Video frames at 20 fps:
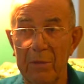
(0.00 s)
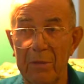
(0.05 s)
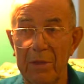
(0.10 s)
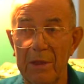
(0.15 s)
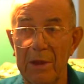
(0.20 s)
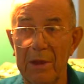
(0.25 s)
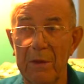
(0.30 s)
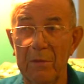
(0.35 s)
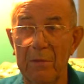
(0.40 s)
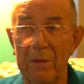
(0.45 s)

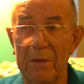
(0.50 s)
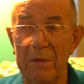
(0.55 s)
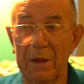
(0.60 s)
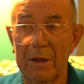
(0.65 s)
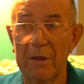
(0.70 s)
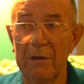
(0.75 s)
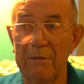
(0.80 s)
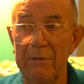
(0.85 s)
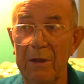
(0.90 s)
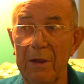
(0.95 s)
there where the
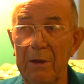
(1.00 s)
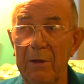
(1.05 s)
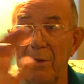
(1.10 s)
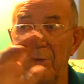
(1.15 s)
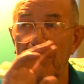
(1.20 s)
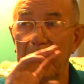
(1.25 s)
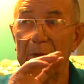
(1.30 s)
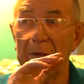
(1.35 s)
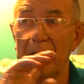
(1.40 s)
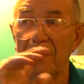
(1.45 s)
conveyors
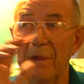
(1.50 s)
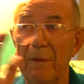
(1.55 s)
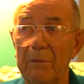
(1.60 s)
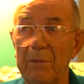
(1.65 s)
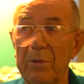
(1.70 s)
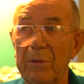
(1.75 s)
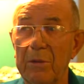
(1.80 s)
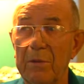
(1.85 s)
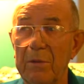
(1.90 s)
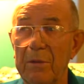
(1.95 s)
would come
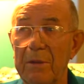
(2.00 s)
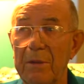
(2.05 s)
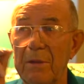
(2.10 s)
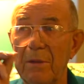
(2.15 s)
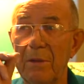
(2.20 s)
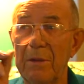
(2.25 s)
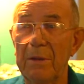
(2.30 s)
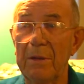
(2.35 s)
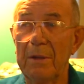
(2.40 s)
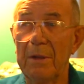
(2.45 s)
through
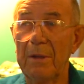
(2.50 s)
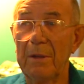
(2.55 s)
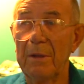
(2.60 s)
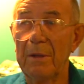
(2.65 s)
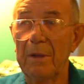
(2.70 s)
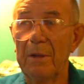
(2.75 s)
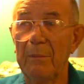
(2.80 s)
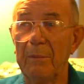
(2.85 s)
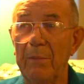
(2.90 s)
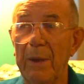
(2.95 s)
the
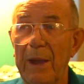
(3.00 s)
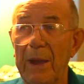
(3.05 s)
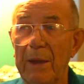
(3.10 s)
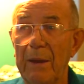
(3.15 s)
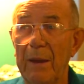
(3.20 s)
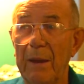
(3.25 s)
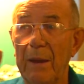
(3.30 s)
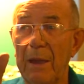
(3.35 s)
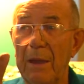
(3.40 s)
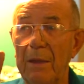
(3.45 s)
pan
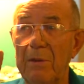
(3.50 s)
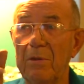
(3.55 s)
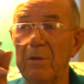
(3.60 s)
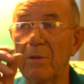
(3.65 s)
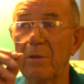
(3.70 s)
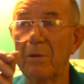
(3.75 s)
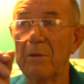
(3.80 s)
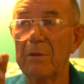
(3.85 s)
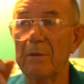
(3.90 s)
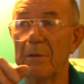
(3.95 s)
lines
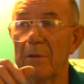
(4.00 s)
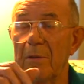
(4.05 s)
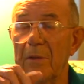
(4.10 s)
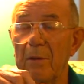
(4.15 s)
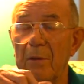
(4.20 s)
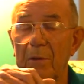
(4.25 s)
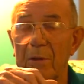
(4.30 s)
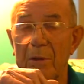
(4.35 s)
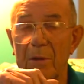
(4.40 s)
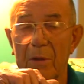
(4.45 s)
to
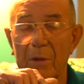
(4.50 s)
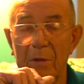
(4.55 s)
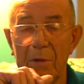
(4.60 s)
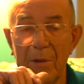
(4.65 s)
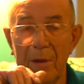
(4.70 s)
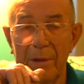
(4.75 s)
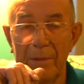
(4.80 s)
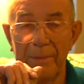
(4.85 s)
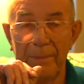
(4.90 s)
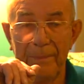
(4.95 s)
load the coal up.